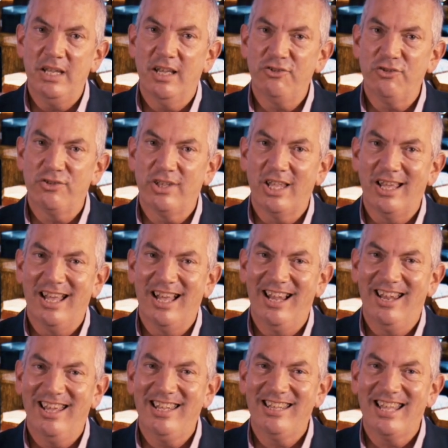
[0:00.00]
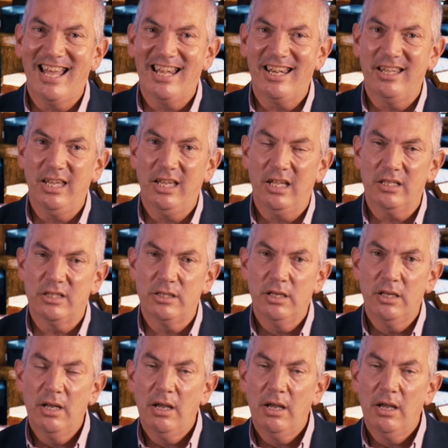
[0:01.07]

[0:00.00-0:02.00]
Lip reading: I like that. I think it